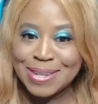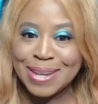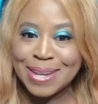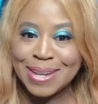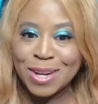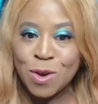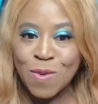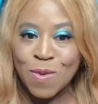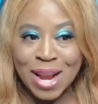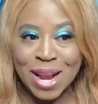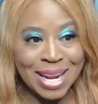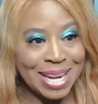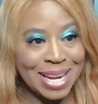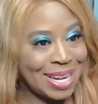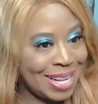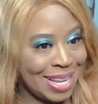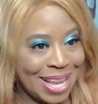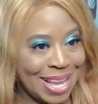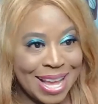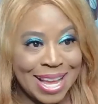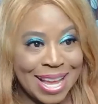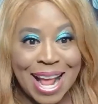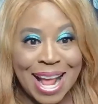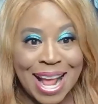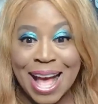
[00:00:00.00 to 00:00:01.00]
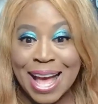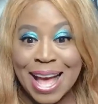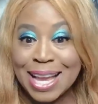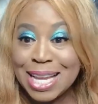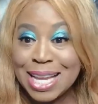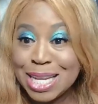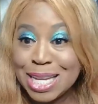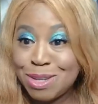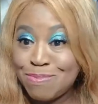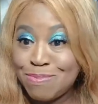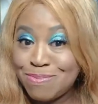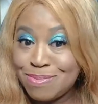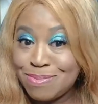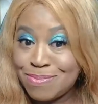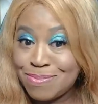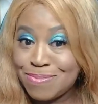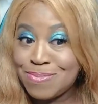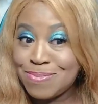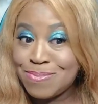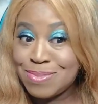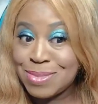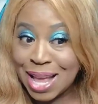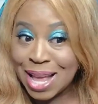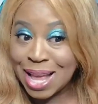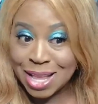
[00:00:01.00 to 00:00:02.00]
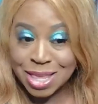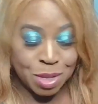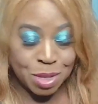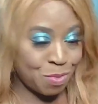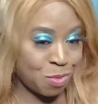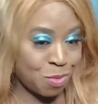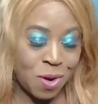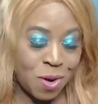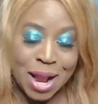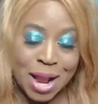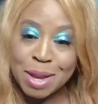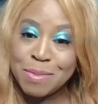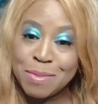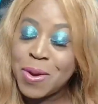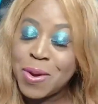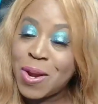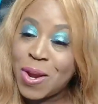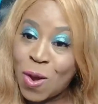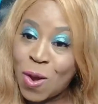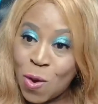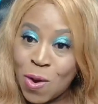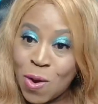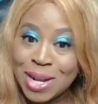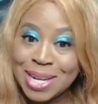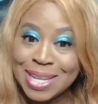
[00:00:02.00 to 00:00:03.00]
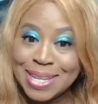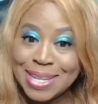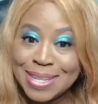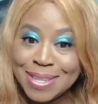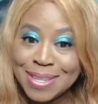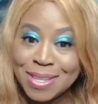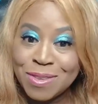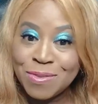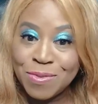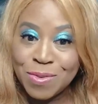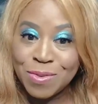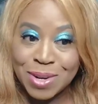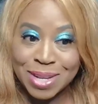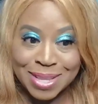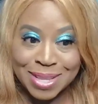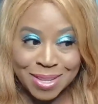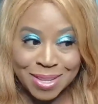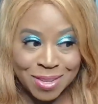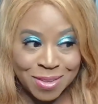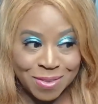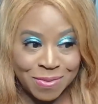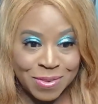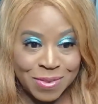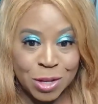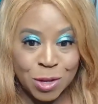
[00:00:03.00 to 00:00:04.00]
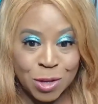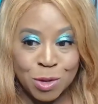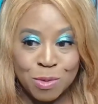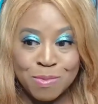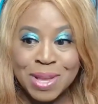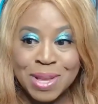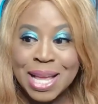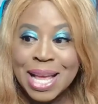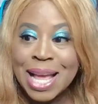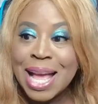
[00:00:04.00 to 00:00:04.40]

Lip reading: Now, granted, again, I am not the primary audience for this film.